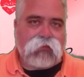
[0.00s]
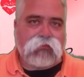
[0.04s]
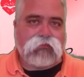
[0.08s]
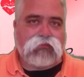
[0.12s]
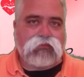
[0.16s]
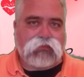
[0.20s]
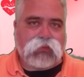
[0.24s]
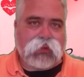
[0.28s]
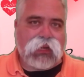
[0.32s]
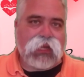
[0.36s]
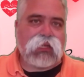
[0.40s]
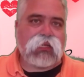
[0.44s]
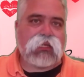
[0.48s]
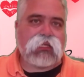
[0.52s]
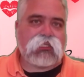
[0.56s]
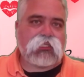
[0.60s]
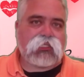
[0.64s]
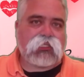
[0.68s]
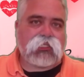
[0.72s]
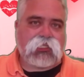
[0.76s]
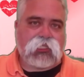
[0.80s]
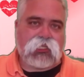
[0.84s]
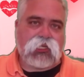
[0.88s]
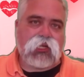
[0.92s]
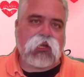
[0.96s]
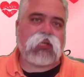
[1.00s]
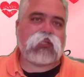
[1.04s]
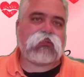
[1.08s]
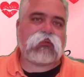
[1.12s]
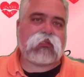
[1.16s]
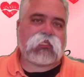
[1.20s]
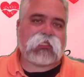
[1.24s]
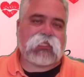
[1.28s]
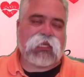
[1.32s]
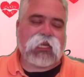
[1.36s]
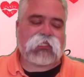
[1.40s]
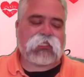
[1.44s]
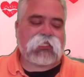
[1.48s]
But she knows what
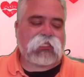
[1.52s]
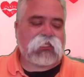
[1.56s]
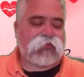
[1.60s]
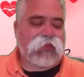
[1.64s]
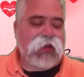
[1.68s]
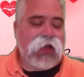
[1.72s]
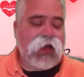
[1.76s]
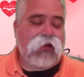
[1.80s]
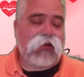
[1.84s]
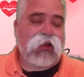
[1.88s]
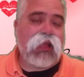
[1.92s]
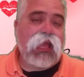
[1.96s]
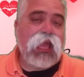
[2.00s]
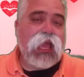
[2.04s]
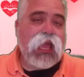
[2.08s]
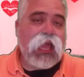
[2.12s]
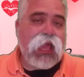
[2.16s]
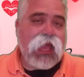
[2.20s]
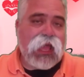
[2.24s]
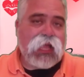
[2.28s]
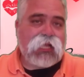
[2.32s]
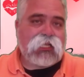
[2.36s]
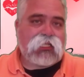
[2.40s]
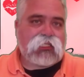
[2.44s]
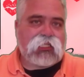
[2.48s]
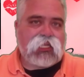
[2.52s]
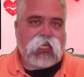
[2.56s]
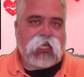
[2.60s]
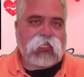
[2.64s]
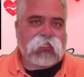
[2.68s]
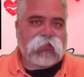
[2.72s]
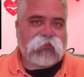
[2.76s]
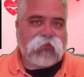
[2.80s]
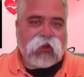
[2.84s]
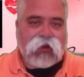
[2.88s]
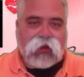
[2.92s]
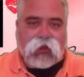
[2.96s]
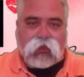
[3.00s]
sex is about, and she
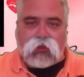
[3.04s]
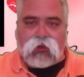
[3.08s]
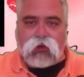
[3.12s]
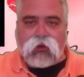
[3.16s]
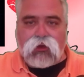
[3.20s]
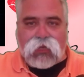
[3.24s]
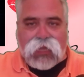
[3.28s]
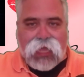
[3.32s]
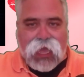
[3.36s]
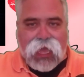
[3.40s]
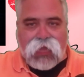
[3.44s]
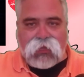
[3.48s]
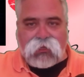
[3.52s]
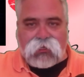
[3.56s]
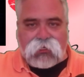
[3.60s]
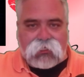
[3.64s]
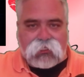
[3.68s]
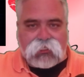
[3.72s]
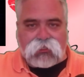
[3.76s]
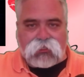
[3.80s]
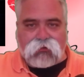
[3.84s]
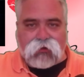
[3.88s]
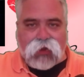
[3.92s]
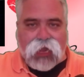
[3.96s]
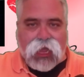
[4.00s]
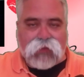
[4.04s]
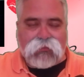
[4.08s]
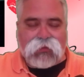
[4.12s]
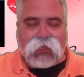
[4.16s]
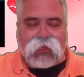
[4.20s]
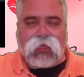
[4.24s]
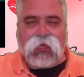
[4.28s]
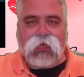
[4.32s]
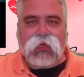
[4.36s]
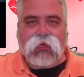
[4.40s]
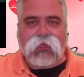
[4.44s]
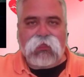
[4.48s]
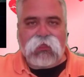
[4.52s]
is very good at
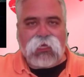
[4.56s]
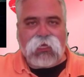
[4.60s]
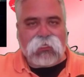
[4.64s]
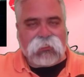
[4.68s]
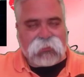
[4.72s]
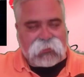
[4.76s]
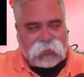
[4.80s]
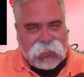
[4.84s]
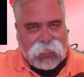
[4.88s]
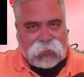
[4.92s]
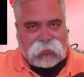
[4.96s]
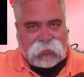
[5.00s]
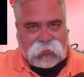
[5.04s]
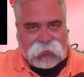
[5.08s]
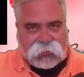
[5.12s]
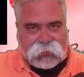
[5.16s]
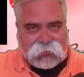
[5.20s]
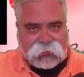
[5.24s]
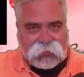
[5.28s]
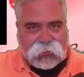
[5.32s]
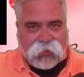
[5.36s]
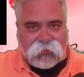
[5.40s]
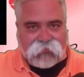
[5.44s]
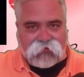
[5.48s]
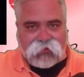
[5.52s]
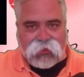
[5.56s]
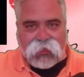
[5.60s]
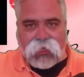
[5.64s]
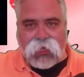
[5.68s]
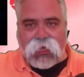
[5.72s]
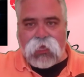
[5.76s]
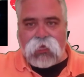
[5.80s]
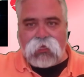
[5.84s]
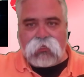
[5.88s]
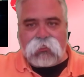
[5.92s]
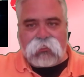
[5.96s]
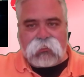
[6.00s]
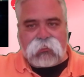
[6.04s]
describing the sexy stuff.
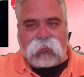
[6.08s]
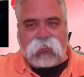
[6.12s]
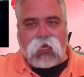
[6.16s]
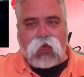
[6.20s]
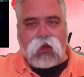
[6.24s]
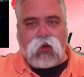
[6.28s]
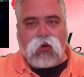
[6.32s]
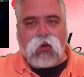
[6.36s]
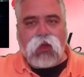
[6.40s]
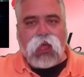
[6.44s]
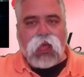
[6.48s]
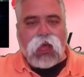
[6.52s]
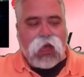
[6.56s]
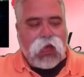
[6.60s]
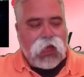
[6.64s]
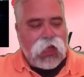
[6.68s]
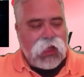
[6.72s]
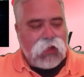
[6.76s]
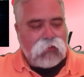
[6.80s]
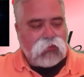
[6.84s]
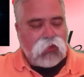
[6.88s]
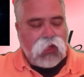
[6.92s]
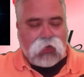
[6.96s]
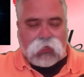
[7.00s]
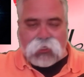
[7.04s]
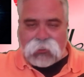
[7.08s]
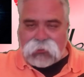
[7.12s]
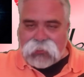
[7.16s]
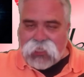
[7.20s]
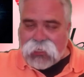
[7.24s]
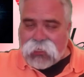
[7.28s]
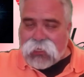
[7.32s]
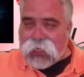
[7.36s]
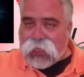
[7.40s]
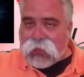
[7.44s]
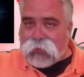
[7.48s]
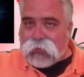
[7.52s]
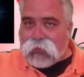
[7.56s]
So, I'm not going to
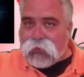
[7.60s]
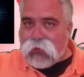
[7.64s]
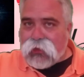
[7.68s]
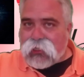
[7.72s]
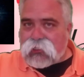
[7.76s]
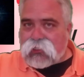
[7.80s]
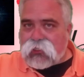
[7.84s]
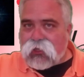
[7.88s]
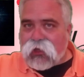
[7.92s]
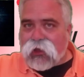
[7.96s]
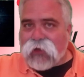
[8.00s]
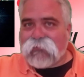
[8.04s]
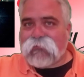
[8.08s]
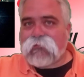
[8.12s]
take any points off